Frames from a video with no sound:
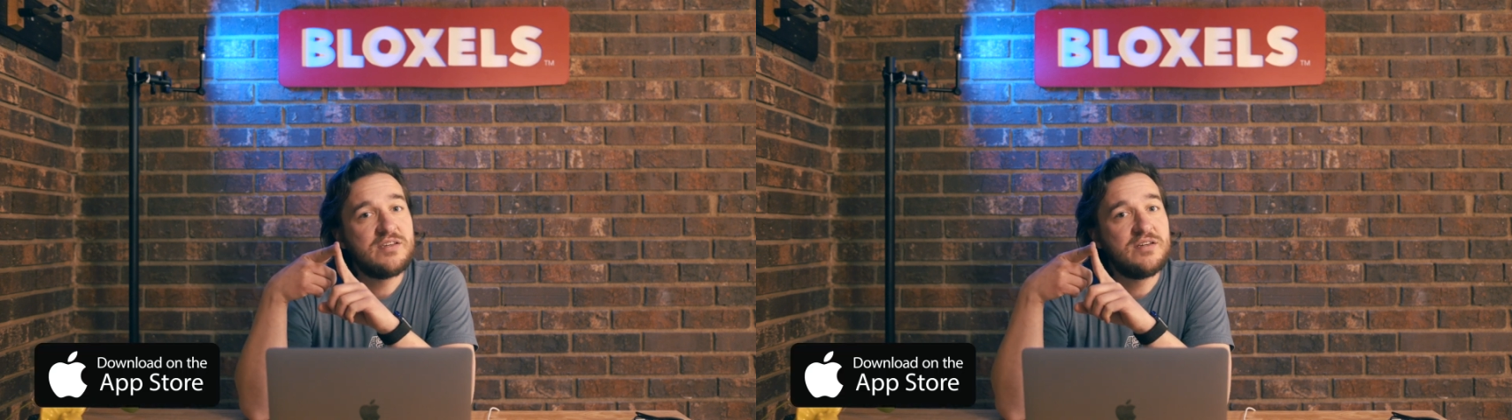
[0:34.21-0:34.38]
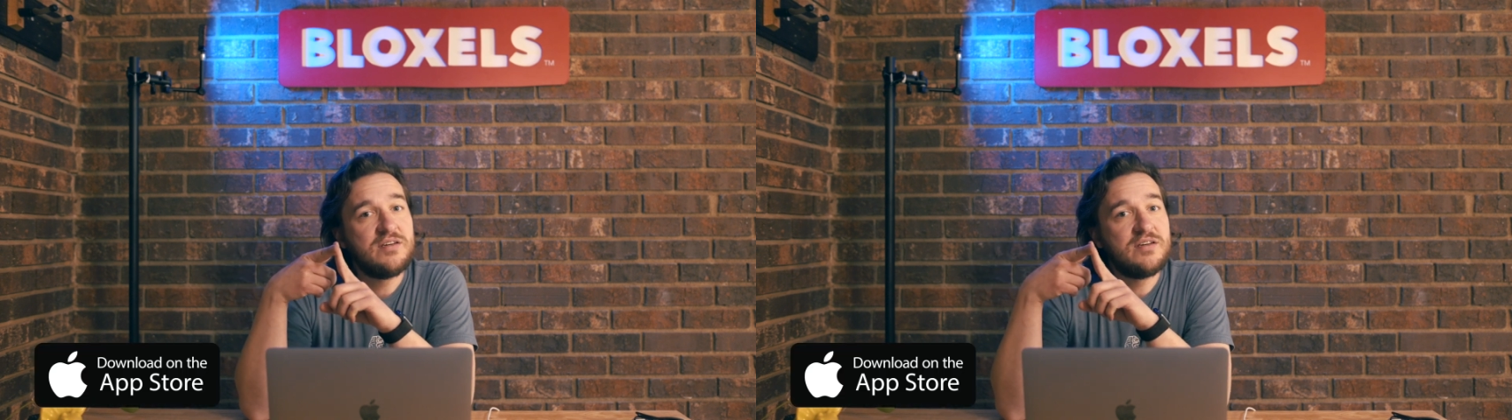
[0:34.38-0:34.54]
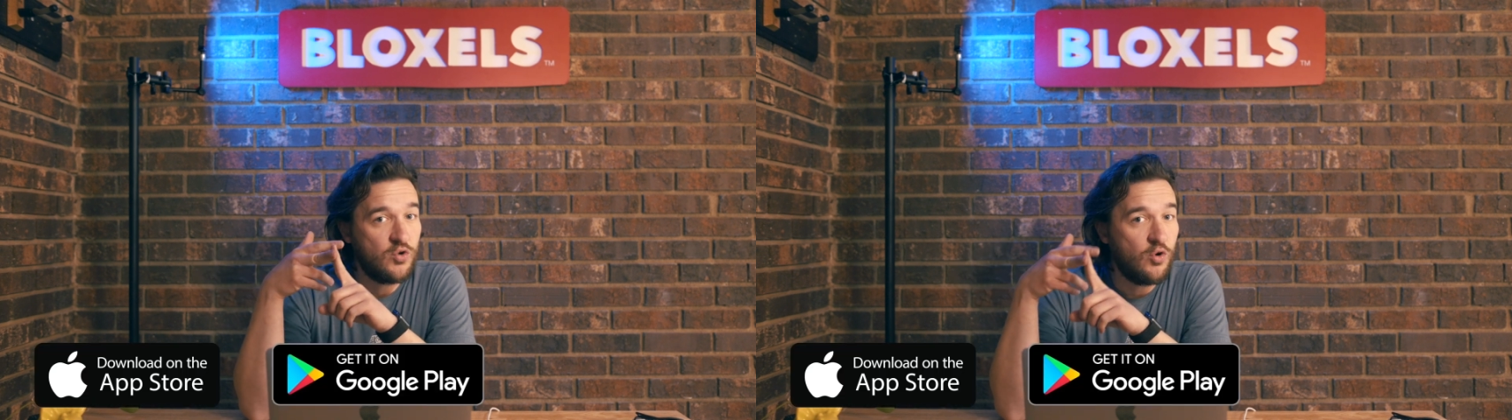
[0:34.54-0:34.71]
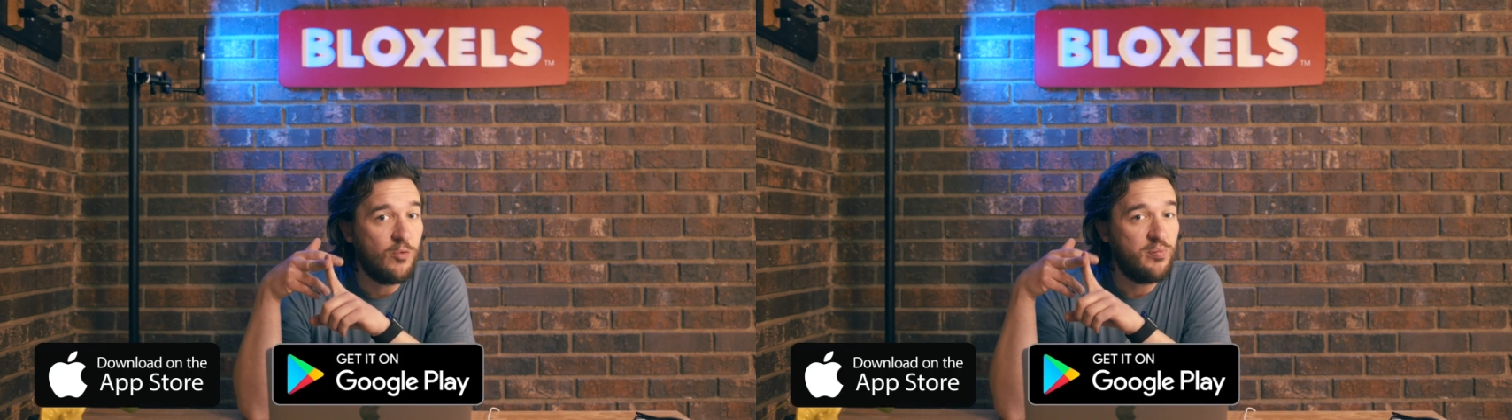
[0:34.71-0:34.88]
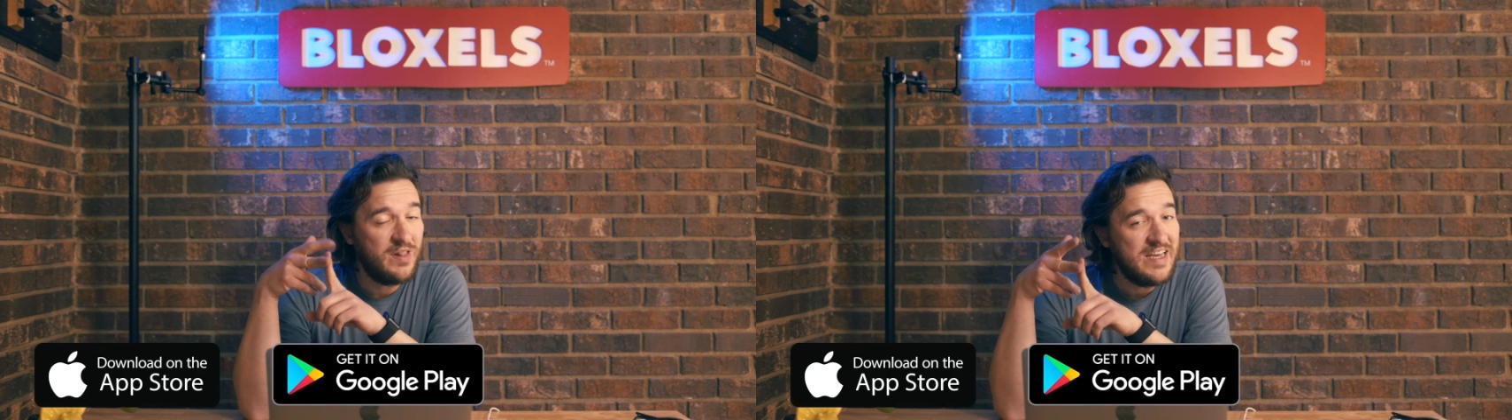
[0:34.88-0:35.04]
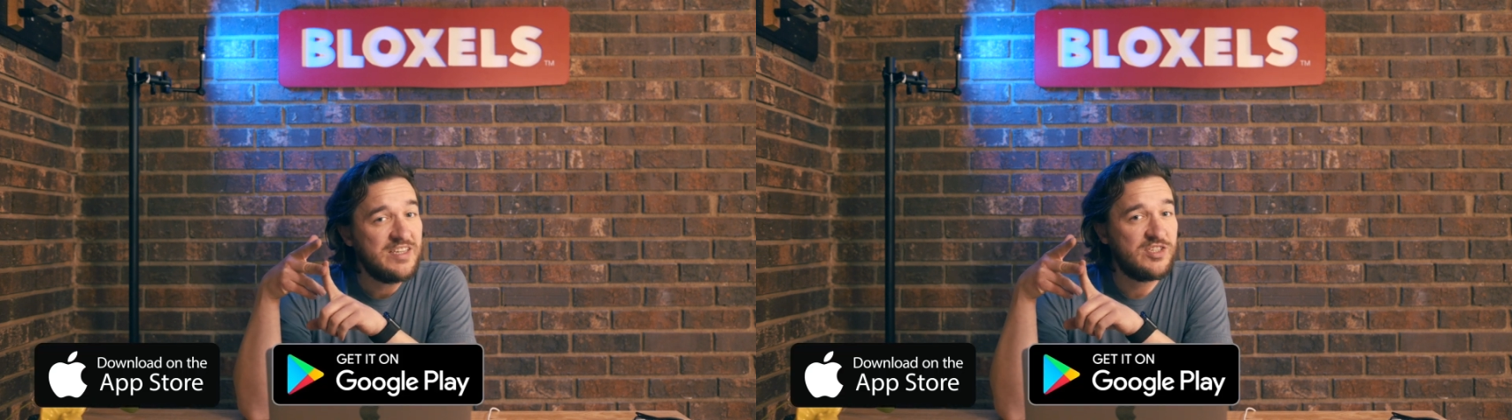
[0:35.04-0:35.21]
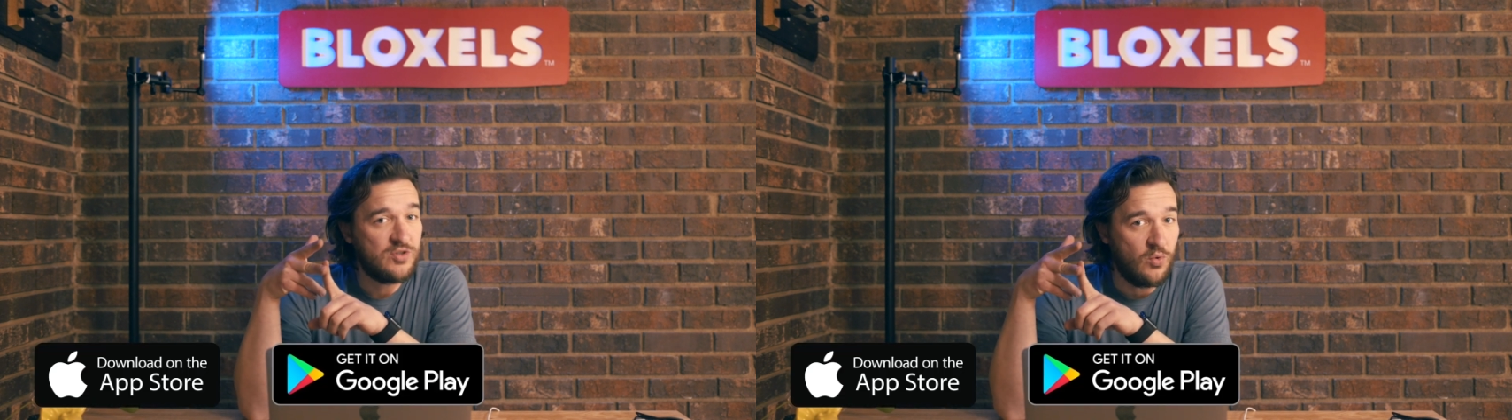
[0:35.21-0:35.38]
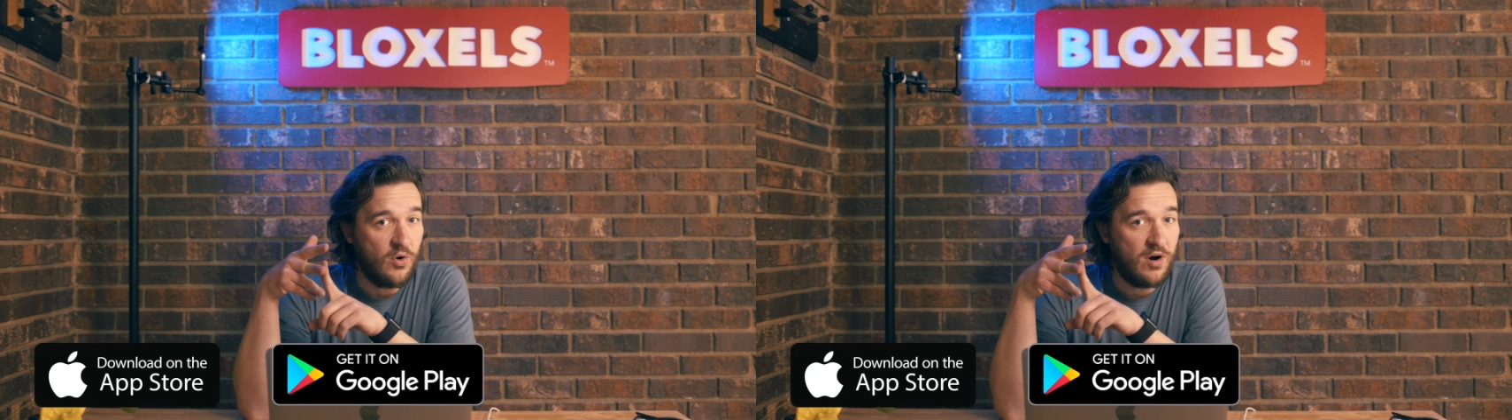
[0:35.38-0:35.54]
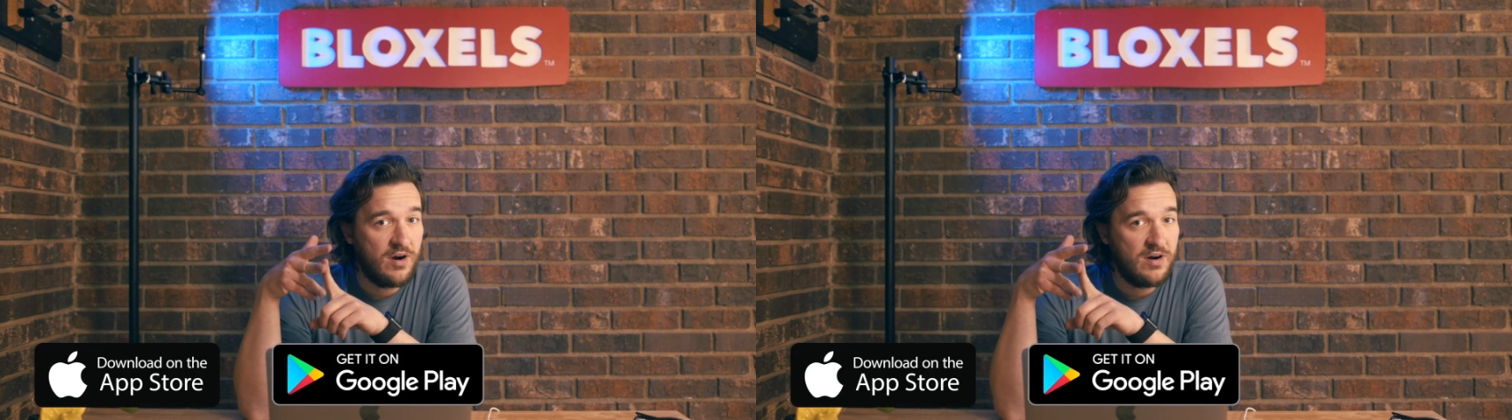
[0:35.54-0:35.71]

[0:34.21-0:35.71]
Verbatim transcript: the Google Play Store,